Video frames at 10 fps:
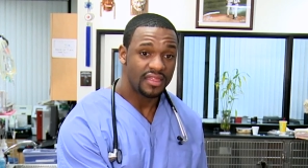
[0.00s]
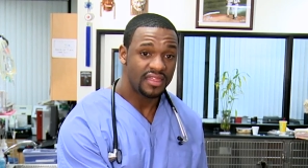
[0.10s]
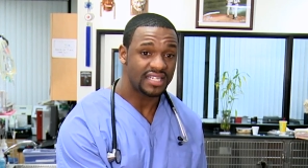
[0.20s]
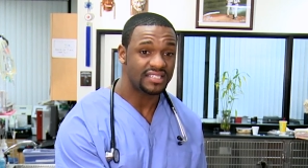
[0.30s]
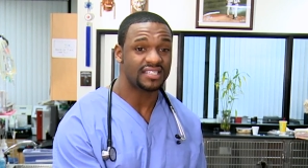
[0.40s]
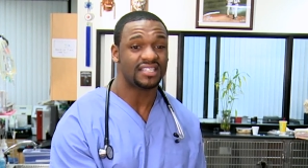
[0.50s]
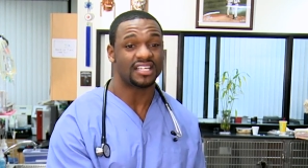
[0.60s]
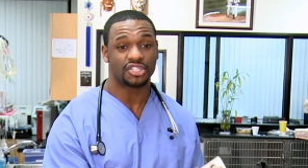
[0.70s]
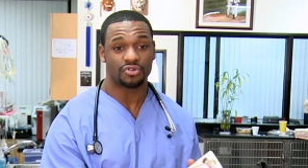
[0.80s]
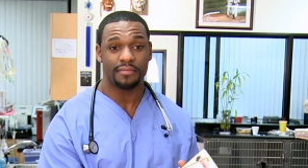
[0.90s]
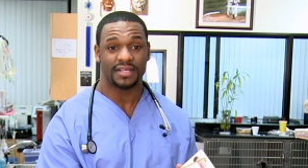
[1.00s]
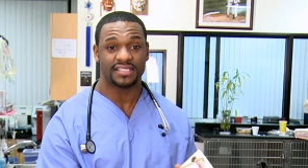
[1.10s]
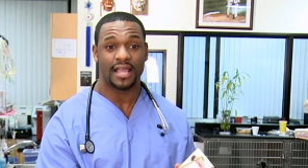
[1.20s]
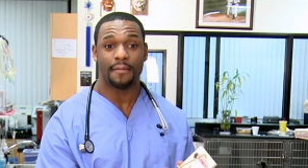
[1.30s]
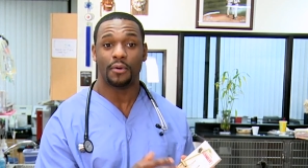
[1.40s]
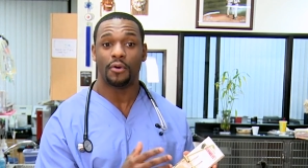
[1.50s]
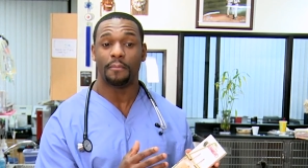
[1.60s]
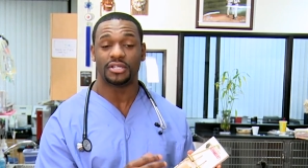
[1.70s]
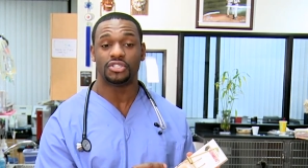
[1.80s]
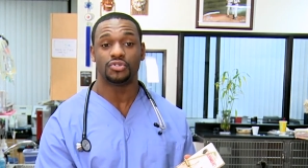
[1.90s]
This is an extreme example,
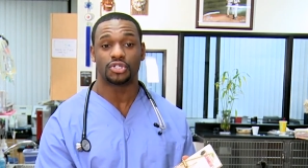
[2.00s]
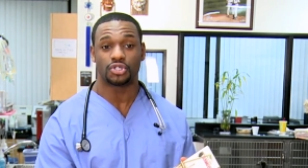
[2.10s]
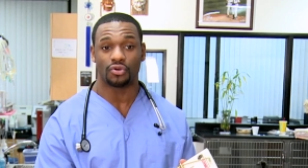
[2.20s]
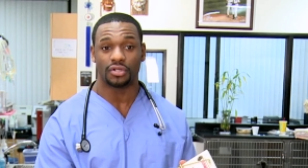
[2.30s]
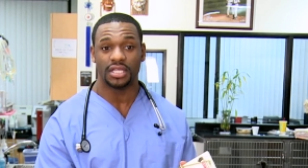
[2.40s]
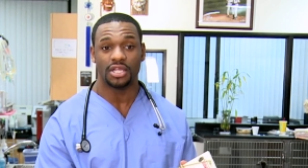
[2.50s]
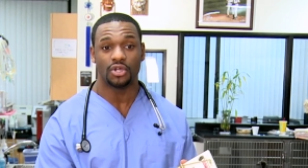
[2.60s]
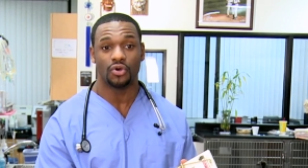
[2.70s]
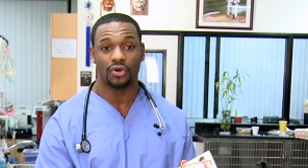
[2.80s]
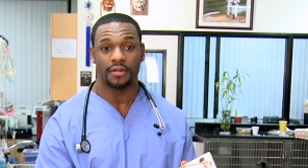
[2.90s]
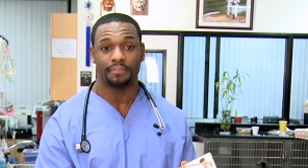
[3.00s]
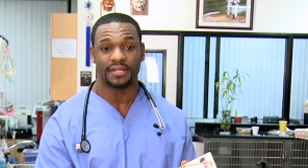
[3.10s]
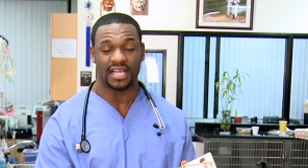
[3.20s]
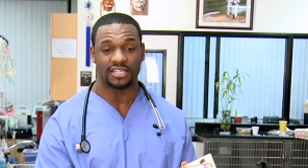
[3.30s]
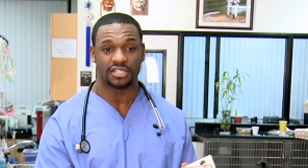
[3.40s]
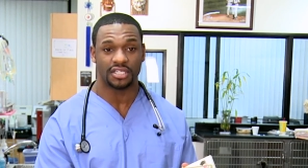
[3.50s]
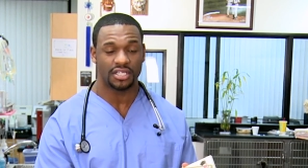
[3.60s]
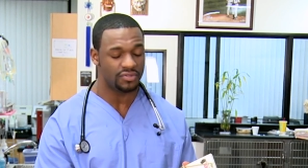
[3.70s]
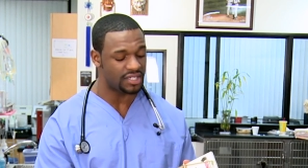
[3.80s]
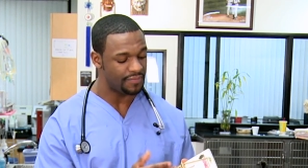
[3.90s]
but you certainly could potentially
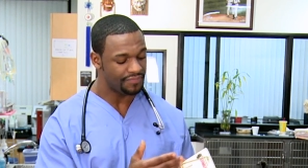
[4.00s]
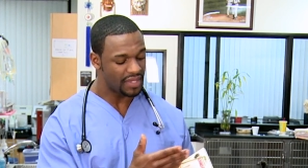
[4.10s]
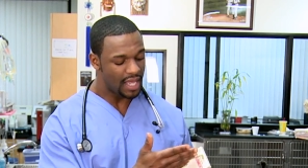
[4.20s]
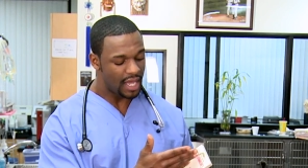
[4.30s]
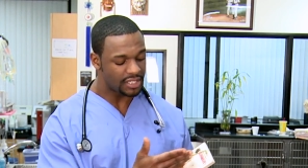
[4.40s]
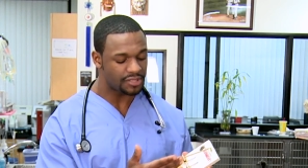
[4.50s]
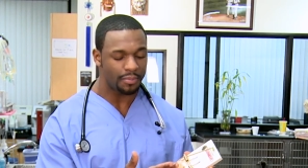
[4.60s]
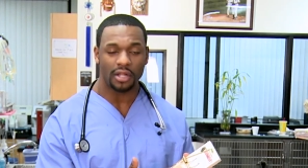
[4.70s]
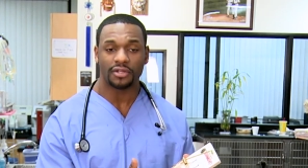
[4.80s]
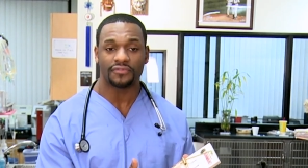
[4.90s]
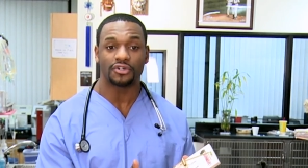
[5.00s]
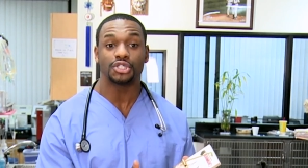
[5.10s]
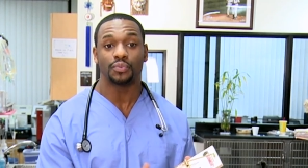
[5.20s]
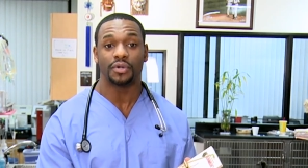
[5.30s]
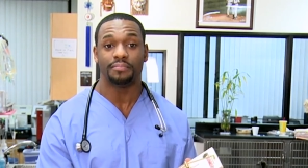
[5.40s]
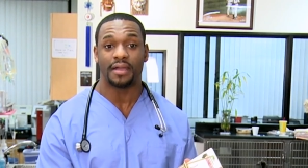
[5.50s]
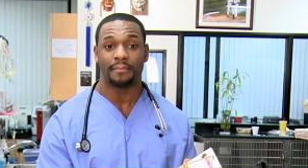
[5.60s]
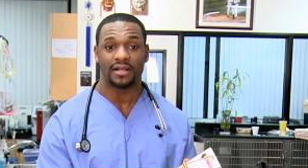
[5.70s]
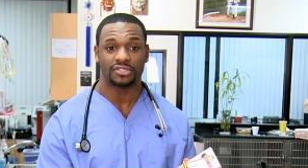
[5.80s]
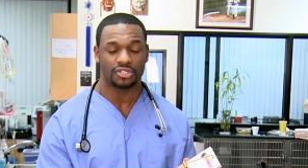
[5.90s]
use it. A smaller version would be a
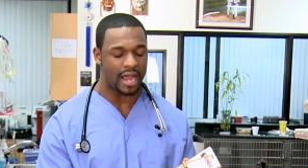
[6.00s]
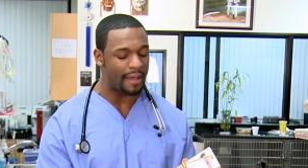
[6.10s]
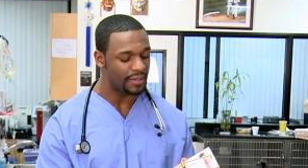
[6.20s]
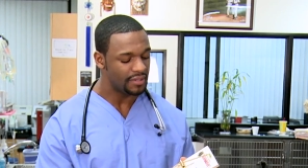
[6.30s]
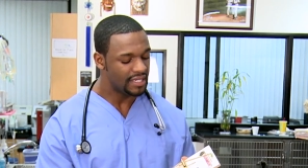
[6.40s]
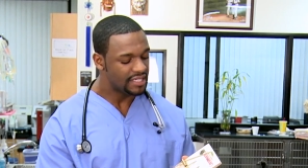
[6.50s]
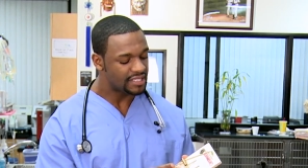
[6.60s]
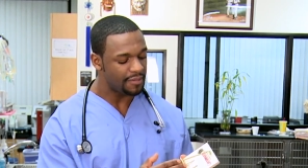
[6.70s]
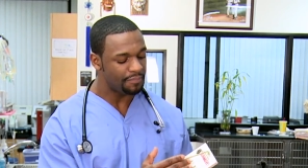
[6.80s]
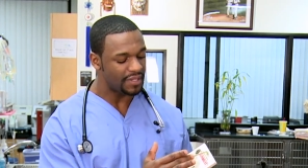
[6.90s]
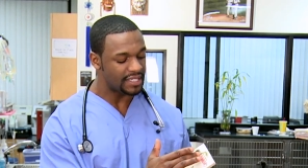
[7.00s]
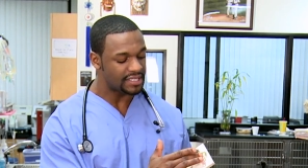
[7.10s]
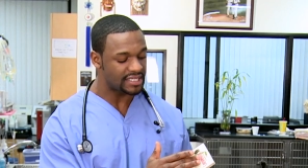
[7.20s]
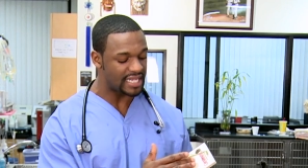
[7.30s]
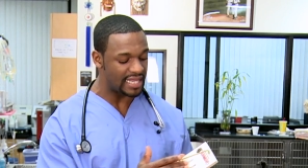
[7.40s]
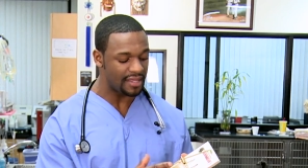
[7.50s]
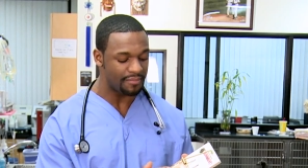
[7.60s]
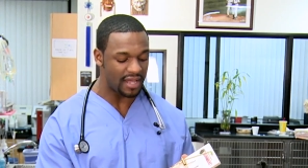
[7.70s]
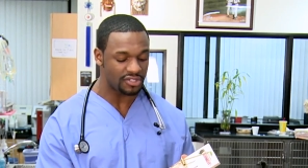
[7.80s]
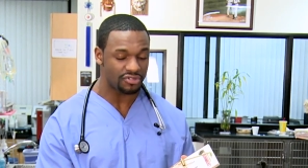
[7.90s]
mousetrap. Simply set the
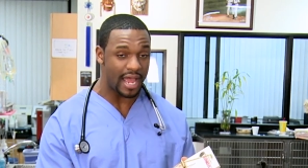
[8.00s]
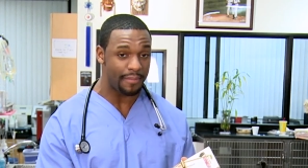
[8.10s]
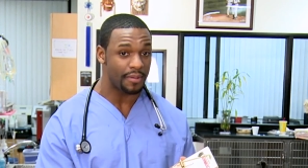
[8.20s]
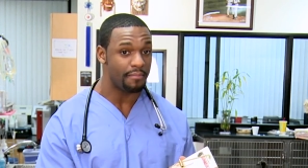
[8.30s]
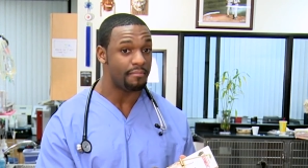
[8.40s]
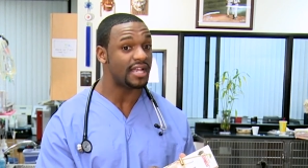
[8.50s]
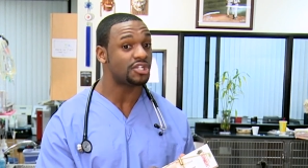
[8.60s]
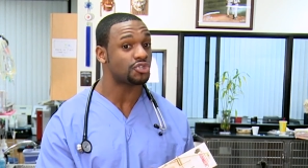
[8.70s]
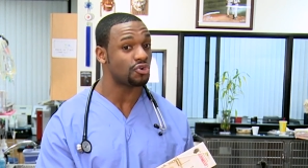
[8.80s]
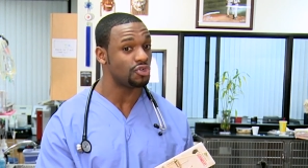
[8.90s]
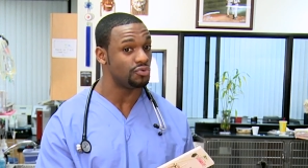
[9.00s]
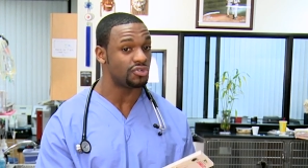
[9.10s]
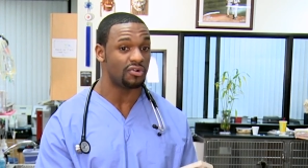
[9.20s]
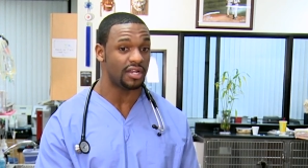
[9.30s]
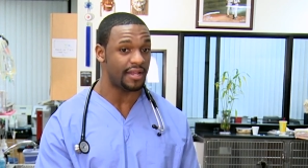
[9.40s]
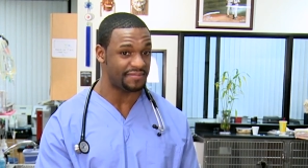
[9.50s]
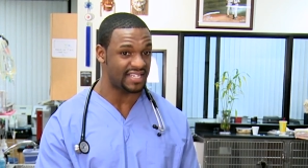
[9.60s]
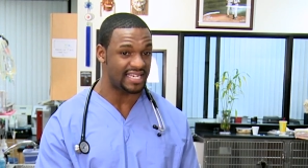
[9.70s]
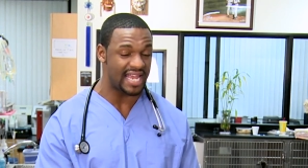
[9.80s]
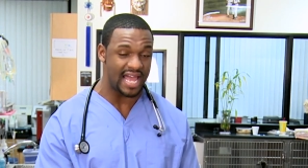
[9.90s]
mousetrap, make sure you turn it
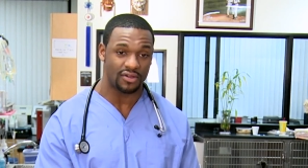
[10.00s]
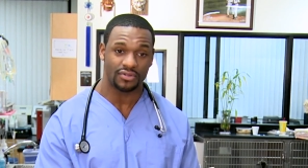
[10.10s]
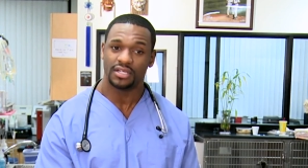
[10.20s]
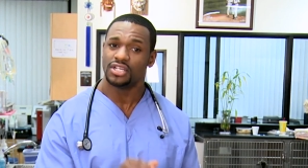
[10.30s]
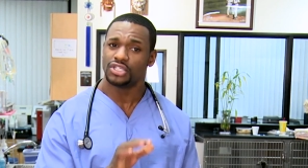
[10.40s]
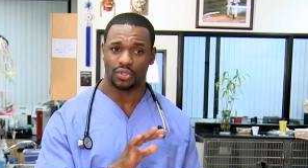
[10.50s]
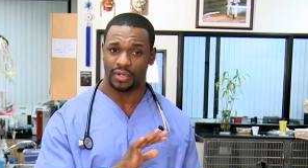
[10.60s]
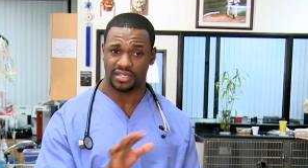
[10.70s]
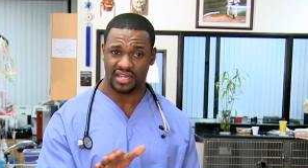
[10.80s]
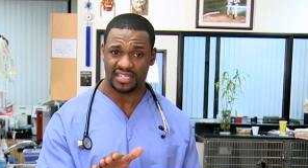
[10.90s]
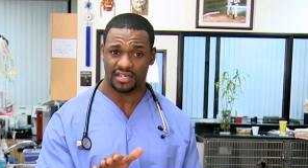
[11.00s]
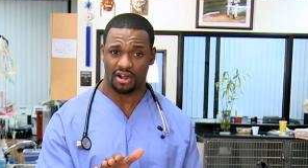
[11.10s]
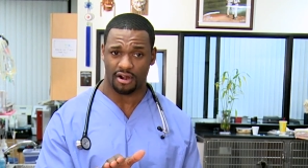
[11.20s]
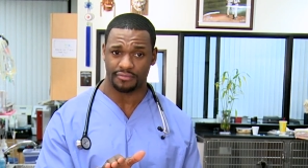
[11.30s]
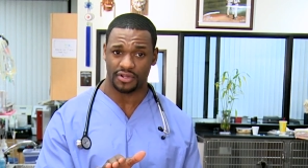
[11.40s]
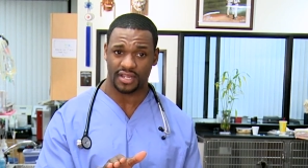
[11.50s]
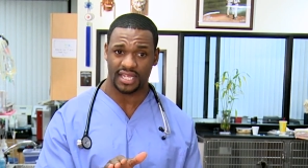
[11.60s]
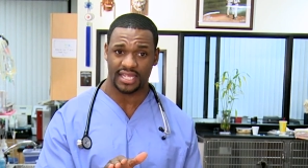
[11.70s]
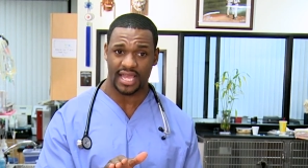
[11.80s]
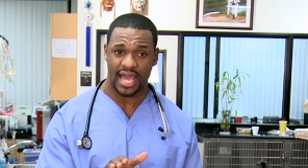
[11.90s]
upside down so it doesn't harm your
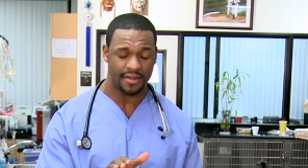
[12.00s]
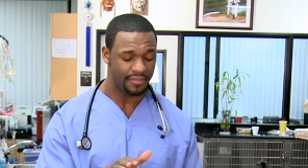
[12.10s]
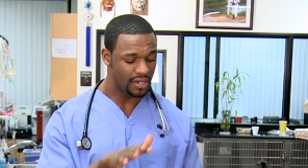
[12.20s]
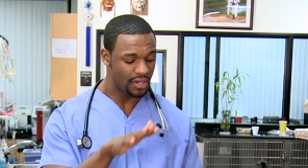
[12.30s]
kitty cat.